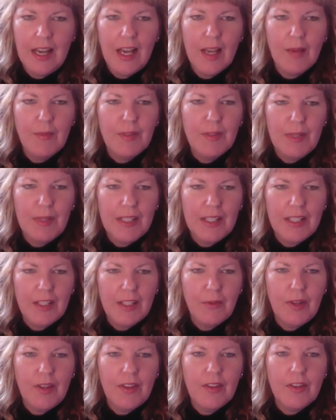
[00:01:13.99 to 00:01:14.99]
I'm
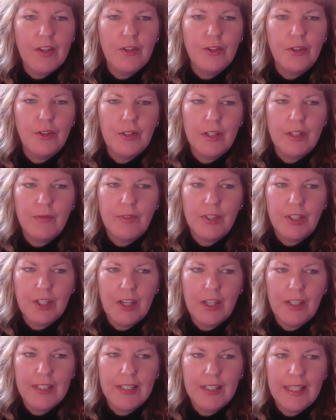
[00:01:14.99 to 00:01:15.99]
speaking with Julian
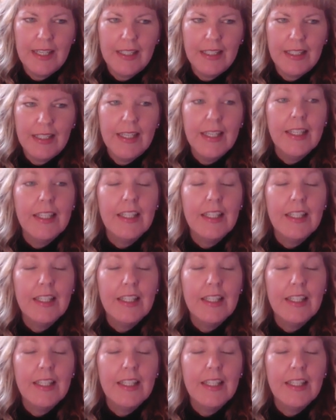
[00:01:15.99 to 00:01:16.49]
Richard today,